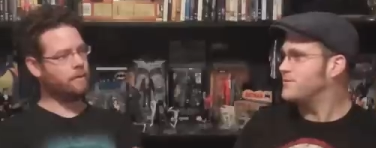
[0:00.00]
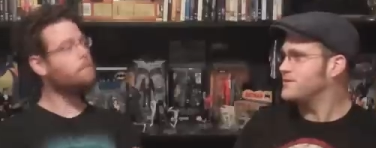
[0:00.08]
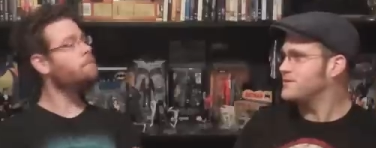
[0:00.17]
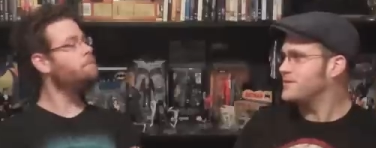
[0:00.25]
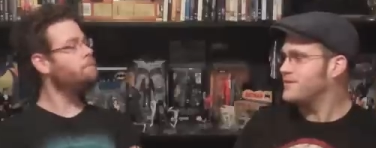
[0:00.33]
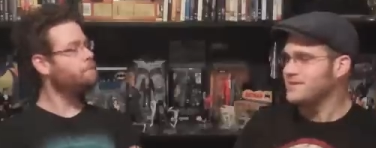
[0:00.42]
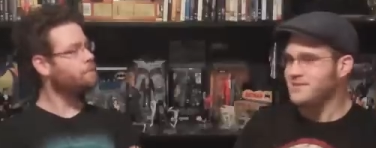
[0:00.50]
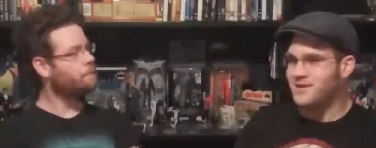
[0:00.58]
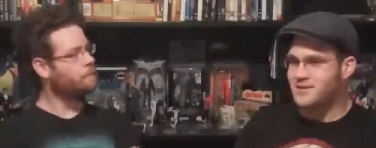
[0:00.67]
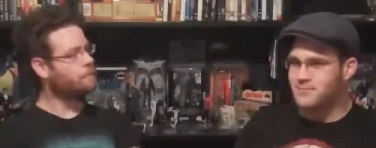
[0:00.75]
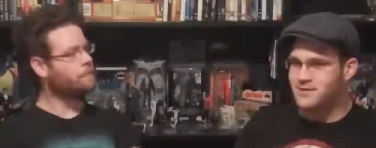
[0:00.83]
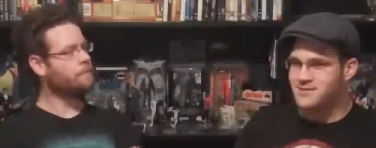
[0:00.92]
Speaker 1: but that
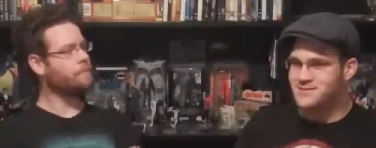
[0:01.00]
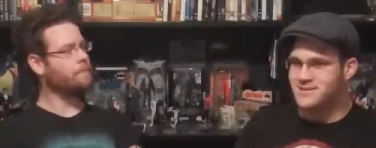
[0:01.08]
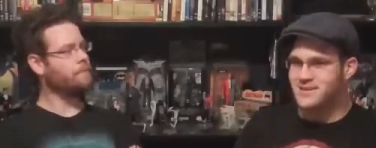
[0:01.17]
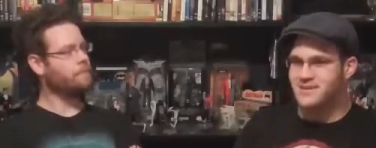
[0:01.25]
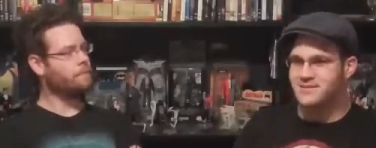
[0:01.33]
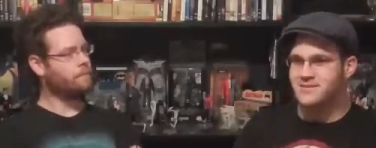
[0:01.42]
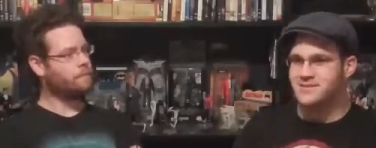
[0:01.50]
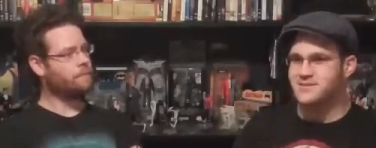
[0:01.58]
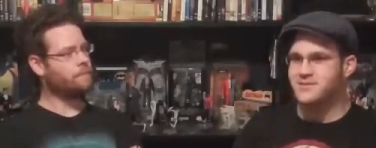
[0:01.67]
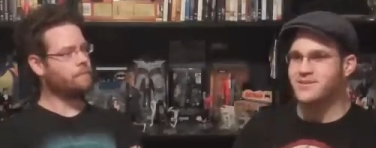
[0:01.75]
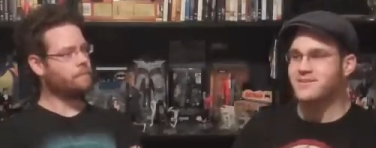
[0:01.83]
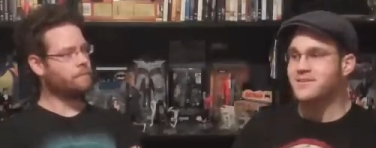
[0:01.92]
talked about the city,
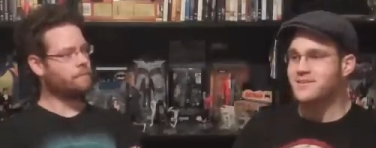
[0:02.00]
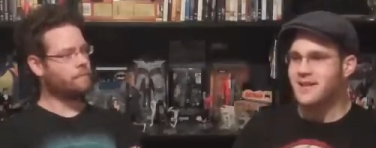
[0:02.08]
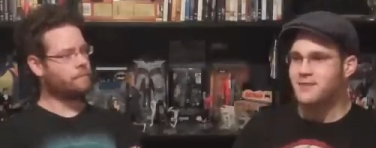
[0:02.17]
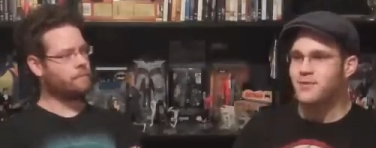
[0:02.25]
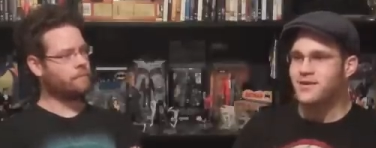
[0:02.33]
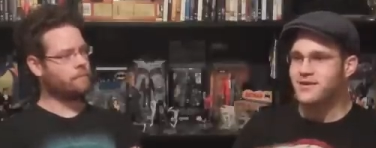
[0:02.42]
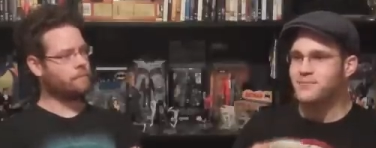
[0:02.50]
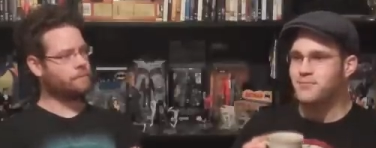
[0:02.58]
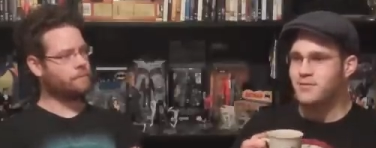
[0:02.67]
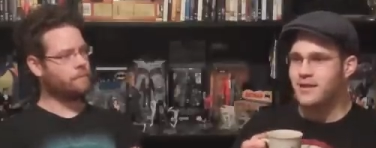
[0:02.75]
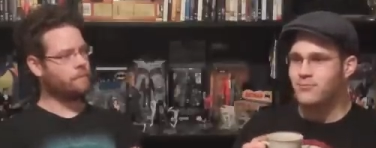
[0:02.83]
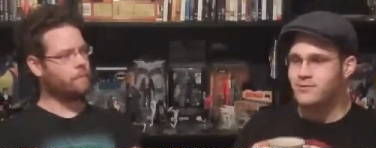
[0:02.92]
considering Nightwing didn't
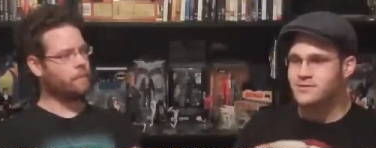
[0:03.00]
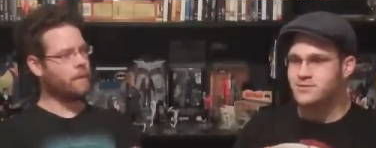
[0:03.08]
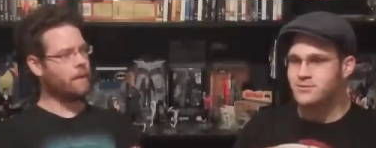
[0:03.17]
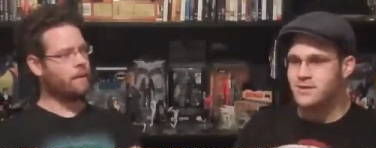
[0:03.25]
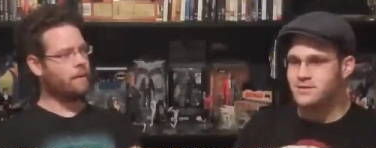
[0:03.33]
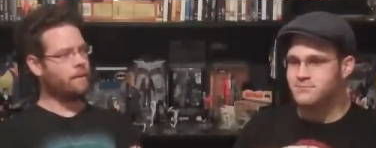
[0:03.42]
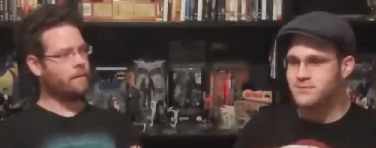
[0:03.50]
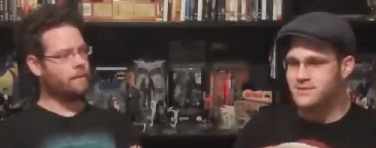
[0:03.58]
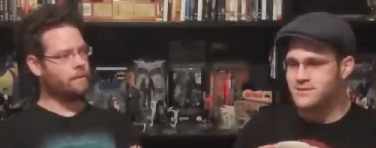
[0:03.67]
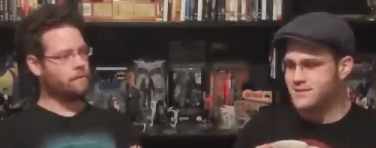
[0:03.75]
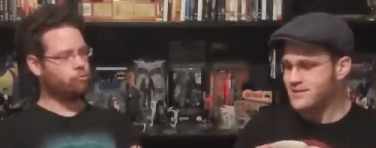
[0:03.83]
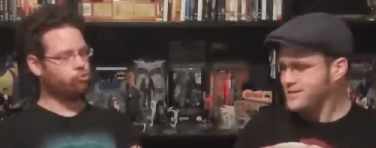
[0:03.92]
belabor it so much.
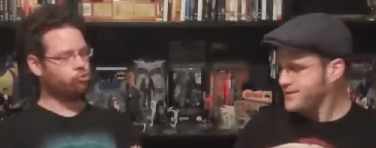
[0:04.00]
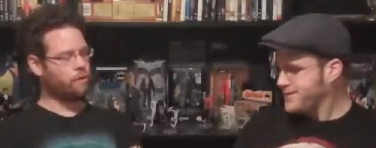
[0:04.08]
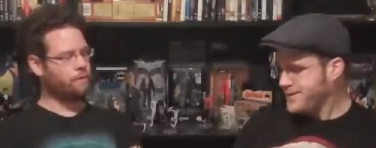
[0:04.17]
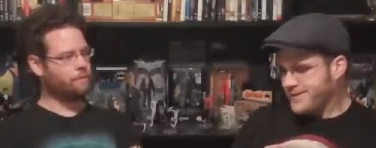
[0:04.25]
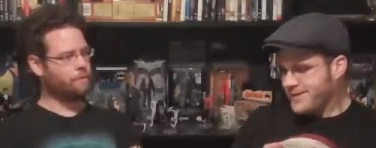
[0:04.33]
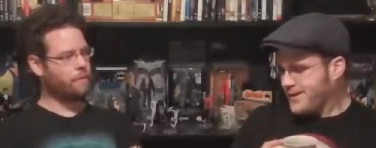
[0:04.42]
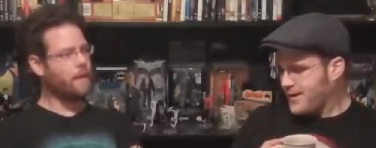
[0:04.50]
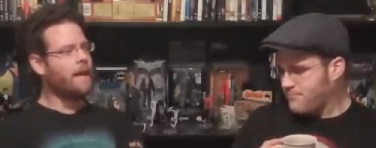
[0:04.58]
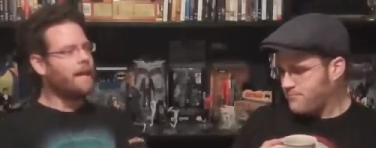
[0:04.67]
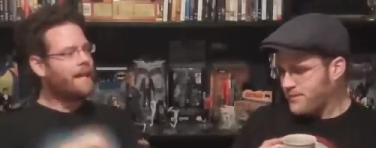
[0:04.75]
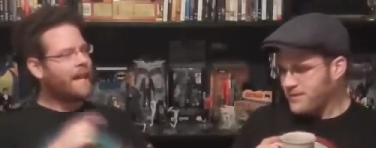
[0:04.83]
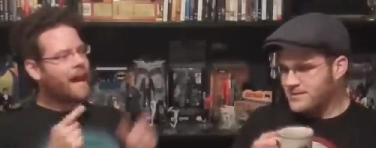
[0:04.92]
But can
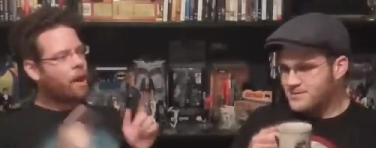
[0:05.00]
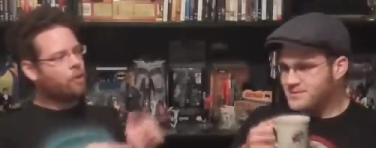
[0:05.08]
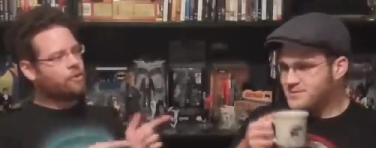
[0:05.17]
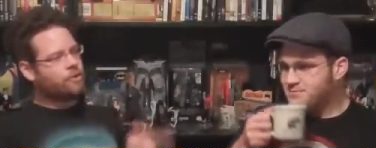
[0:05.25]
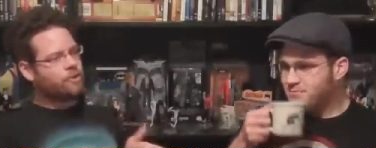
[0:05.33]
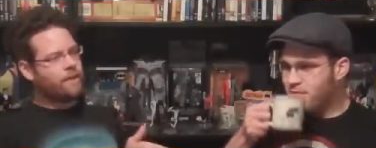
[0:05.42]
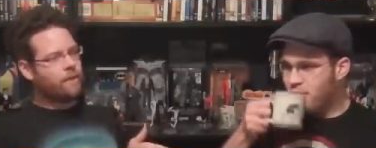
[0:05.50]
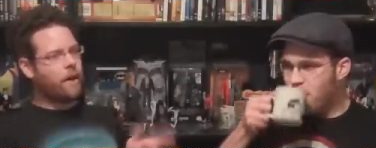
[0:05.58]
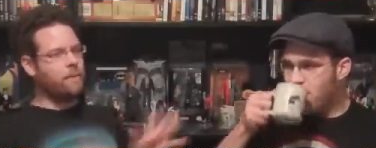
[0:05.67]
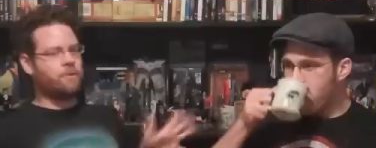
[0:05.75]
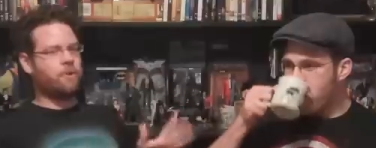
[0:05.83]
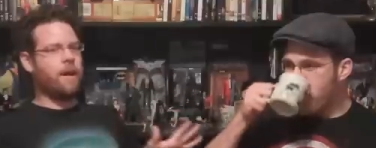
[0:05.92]
Speaker 2: I also say though,
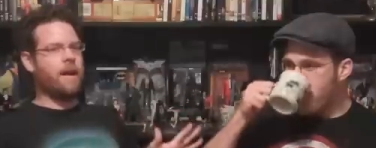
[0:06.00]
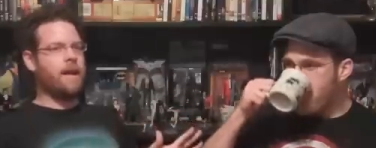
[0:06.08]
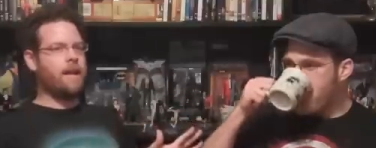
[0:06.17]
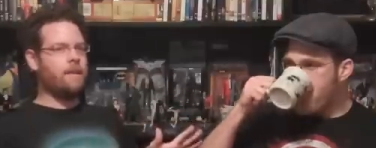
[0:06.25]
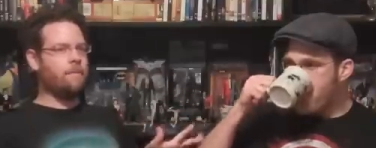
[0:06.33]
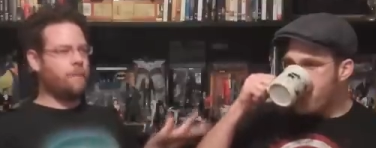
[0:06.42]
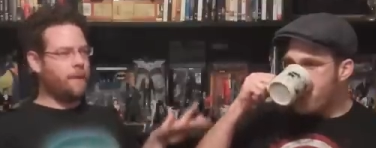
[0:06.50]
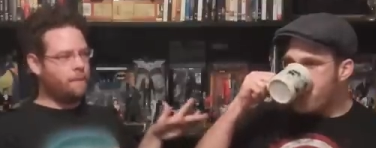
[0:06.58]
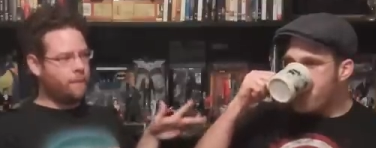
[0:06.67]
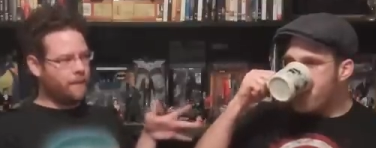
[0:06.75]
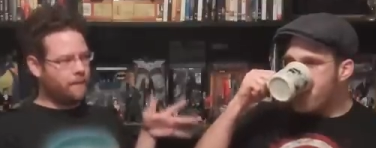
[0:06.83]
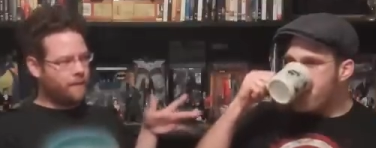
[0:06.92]
I'm sorry,
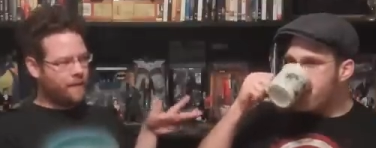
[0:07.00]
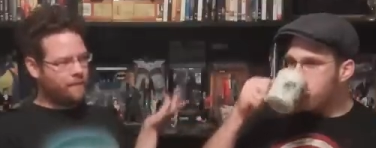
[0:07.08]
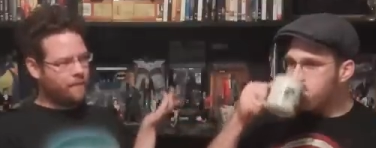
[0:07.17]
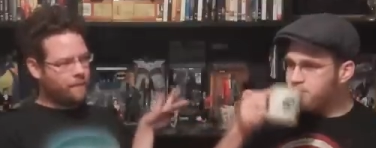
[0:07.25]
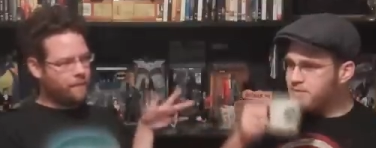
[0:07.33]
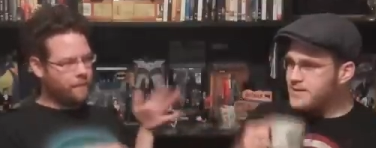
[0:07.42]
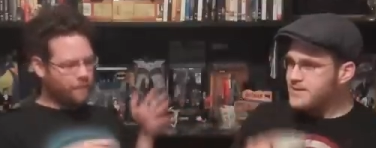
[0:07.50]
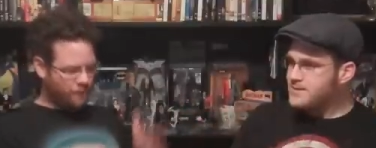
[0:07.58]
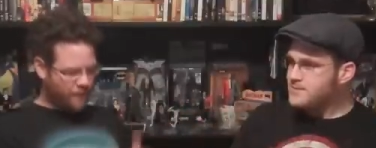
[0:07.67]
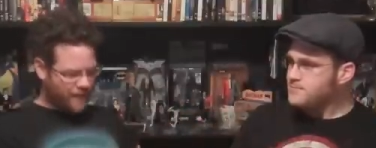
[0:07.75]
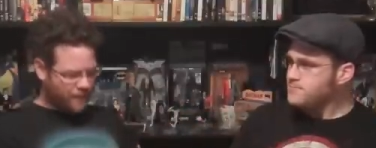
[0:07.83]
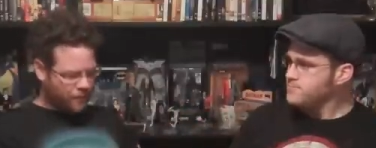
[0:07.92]
but the
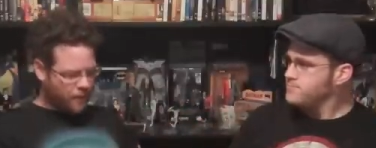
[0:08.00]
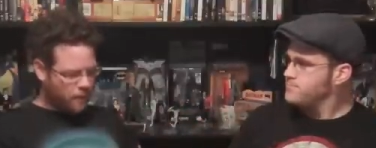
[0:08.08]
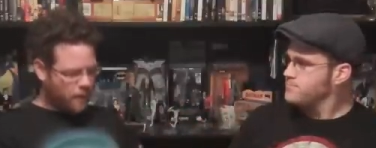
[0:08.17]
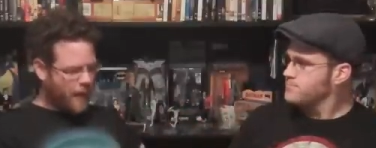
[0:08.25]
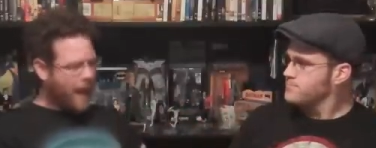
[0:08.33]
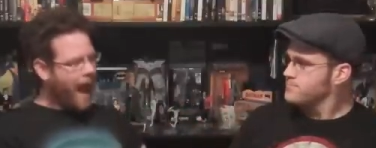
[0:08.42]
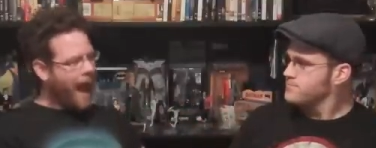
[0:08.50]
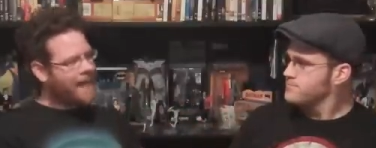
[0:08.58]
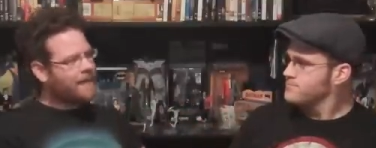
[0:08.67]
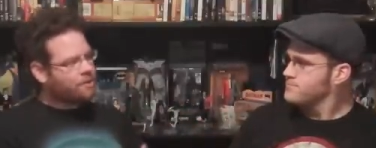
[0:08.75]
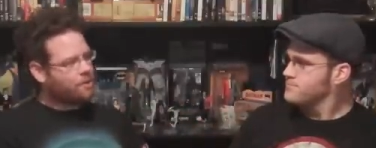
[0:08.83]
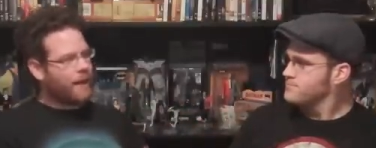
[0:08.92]
thing is though,
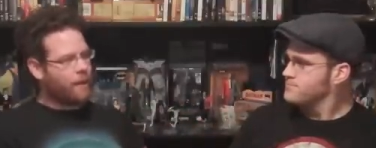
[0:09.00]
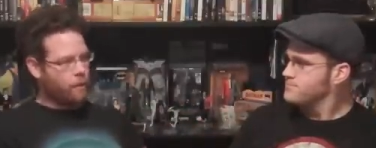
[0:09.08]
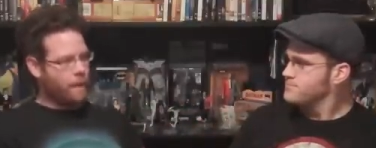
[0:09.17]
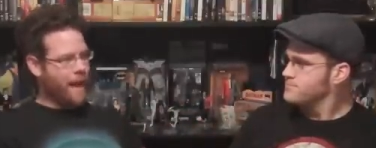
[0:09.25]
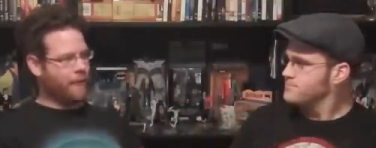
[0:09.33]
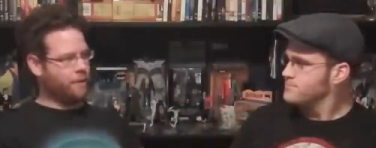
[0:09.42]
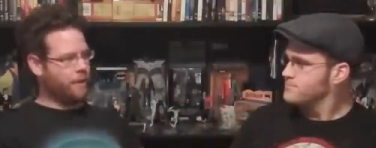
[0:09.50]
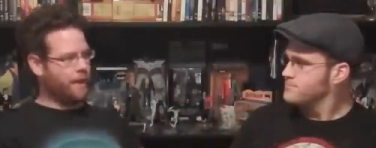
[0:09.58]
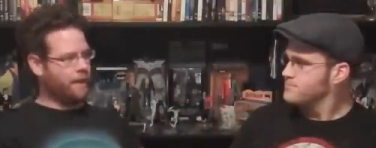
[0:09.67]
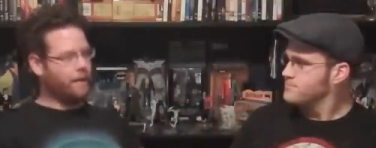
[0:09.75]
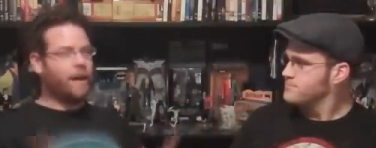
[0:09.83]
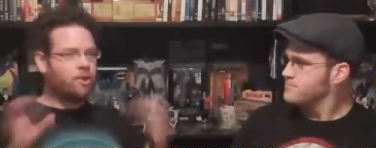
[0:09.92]
I give Snyder a pass on
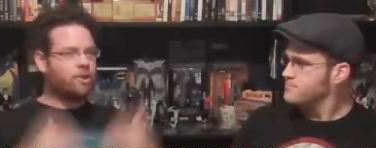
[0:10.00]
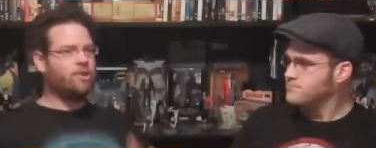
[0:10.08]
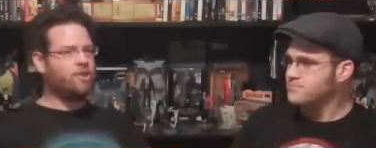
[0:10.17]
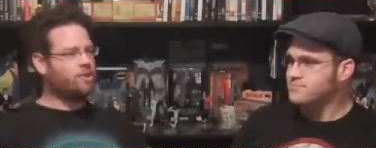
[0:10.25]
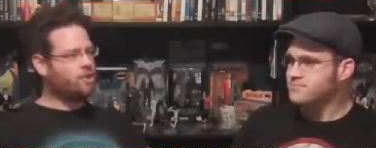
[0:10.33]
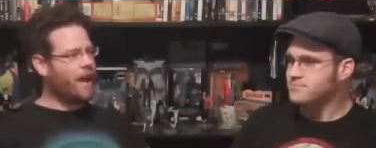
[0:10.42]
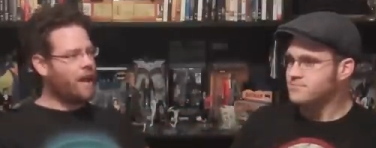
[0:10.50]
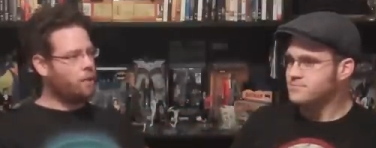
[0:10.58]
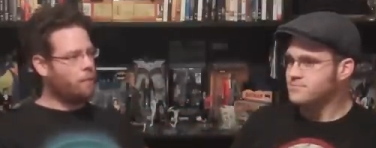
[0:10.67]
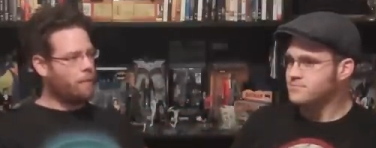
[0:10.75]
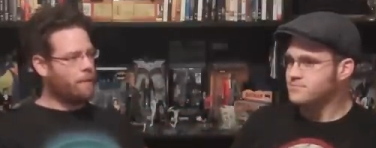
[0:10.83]
it, not just because he's Snyder,